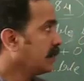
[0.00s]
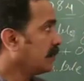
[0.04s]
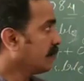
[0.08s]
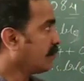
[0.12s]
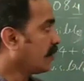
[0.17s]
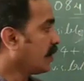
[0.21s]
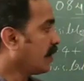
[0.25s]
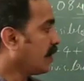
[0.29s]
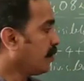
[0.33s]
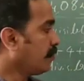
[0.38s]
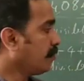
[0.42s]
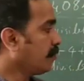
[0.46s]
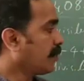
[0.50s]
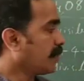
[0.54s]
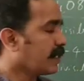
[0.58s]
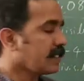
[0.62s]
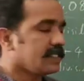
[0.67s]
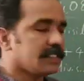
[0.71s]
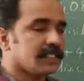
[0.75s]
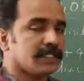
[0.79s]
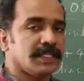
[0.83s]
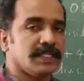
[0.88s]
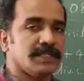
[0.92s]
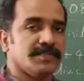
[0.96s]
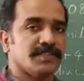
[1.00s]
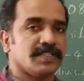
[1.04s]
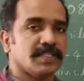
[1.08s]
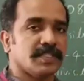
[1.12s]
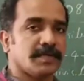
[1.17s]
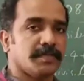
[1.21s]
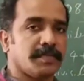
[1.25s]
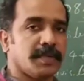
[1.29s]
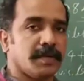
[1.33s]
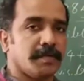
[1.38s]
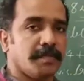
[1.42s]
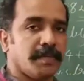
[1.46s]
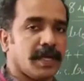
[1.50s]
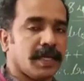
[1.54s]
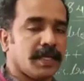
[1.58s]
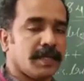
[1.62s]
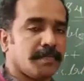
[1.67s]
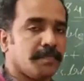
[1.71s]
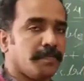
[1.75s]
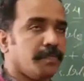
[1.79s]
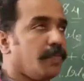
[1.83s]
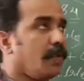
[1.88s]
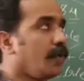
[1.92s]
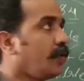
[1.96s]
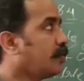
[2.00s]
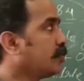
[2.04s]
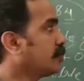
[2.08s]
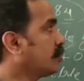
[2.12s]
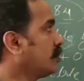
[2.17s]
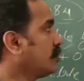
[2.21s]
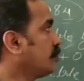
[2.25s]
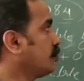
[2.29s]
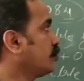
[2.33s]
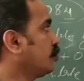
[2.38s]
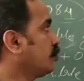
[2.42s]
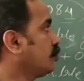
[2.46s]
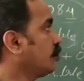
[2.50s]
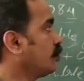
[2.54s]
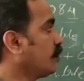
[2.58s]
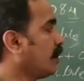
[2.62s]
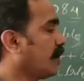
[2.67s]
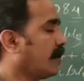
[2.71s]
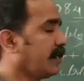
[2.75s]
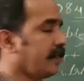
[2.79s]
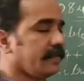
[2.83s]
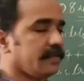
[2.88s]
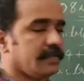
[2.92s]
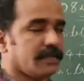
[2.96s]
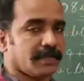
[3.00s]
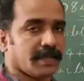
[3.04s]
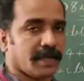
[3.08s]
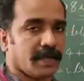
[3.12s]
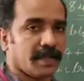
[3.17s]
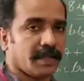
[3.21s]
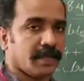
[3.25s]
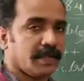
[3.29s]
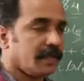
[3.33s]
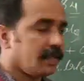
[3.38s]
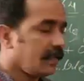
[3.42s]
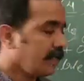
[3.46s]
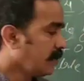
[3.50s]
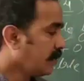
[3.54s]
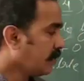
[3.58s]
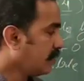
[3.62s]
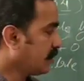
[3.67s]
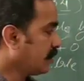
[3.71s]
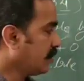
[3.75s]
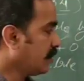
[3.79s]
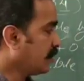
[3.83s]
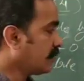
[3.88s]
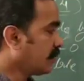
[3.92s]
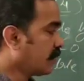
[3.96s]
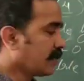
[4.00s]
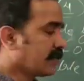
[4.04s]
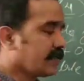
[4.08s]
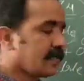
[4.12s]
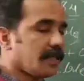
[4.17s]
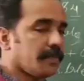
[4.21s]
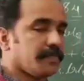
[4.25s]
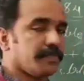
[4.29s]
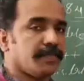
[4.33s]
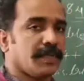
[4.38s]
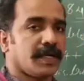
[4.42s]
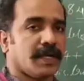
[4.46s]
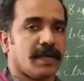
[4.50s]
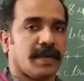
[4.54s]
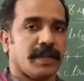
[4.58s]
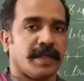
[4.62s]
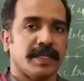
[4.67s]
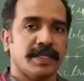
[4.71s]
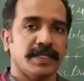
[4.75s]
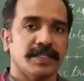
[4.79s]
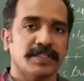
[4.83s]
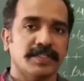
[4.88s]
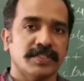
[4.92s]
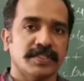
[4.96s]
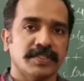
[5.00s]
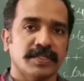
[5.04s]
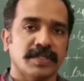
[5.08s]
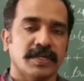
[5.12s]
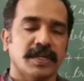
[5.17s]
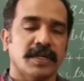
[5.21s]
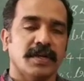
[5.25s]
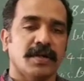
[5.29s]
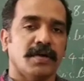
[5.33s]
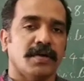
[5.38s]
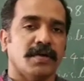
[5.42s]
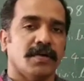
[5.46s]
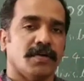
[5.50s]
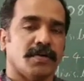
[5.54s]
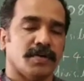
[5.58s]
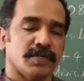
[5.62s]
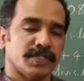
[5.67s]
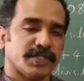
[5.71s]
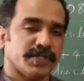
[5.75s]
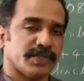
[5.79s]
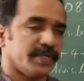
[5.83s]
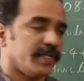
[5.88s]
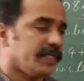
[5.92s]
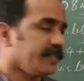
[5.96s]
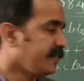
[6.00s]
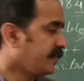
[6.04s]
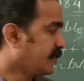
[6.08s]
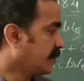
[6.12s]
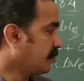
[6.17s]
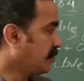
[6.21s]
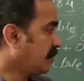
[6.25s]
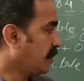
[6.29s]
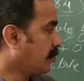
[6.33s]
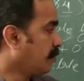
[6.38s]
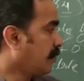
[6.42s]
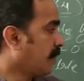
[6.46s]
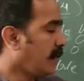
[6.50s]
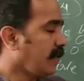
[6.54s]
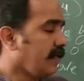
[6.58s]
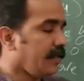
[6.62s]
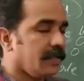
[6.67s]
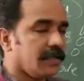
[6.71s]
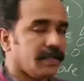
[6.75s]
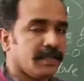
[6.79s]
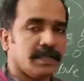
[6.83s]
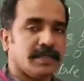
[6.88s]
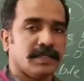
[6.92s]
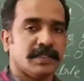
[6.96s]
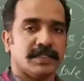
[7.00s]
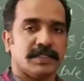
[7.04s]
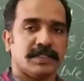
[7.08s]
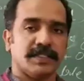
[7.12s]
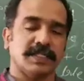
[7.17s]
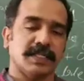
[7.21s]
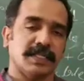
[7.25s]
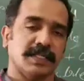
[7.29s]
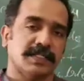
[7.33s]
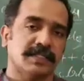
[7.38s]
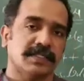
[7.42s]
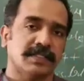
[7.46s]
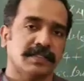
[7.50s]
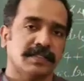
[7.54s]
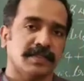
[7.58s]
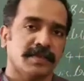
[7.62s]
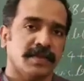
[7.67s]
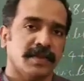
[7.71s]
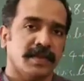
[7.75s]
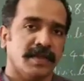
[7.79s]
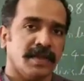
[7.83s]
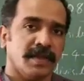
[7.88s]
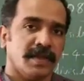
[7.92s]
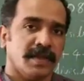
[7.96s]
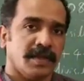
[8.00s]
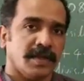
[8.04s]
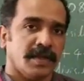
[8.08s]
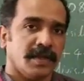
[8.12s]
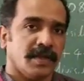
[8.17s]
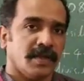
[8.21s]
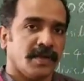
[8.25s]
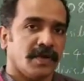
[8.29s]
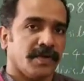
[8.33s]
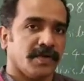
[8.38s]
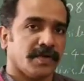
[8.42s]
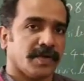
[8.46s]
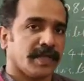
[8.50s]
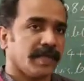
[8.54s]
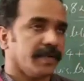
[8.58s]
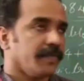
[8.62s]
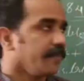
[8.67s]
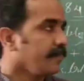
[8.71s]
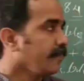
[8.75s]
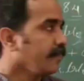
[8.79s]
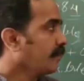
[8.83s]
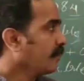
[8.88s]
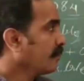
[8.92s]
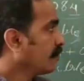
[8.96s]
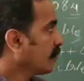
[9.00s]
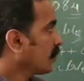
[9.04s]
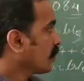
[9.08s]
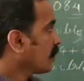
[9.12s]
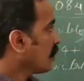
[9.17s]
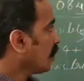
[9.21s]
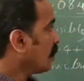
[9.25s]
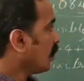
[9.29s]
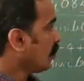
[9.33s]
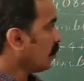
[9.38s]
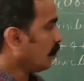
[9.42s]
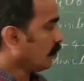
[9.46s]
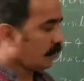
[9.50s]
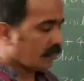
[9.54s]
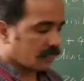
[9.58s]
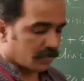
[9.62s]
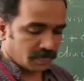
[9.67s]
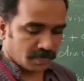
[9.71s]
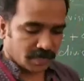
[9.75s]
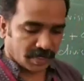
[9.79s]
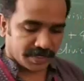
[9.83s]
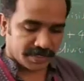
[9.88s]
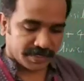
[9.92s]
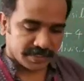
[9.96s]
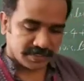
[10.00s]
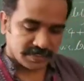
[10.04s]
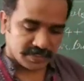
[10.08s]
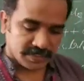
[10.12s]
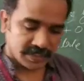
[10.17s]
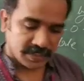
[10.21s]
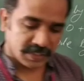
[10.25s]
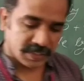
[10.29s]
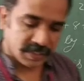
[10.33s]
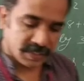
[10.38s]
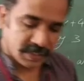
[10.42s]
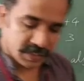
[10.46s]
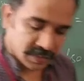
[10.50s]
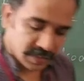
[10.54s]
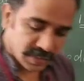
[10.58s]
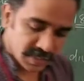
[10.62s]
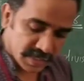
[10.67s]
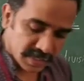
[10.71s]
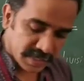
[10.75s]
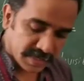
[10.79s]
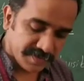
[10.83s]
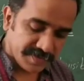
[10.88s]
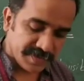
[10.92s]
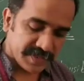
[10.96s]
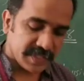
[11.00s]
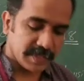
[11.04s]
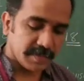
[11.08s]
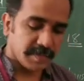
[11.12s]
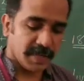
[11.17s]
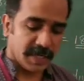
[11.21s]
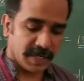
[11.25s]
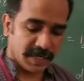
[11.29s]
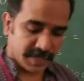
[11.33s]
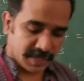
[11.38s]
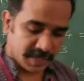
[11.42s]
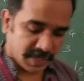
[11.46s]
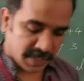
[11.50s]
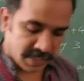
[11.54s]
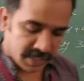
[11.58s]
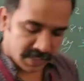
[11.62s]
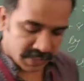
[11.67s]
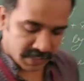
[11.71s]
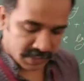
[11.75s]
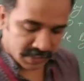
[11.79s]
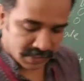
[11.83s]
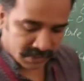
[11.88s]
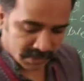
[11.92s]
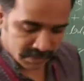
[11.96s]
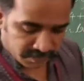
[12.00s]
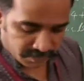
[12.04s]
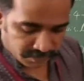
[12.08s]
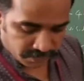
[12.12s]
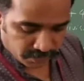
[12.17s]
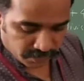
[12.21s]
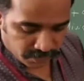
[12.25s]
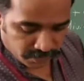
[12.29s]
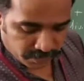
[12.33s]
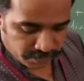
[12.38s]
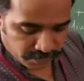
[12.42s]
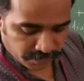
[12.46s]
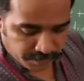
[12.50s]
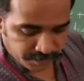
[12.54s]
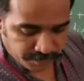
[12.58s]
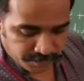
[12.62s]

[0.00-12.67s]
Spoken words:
If a number is divisible by both 2 and 3, then that number is also divisible by 6. Okay, now let us see the divisibility test for